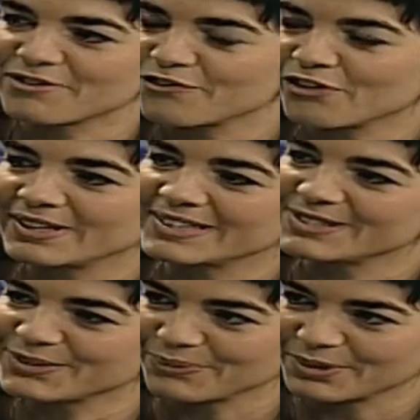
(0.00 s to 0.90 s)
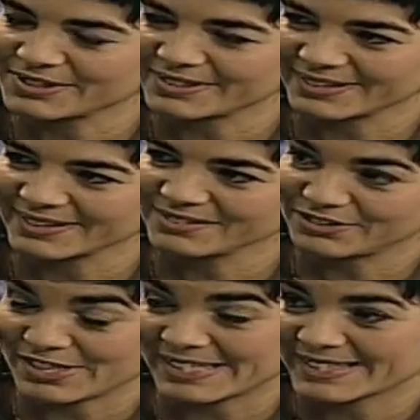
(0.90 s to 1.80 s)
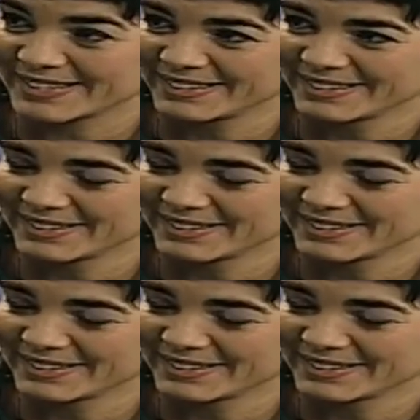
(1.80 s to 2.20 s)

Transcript: have you fallen into the water dressed?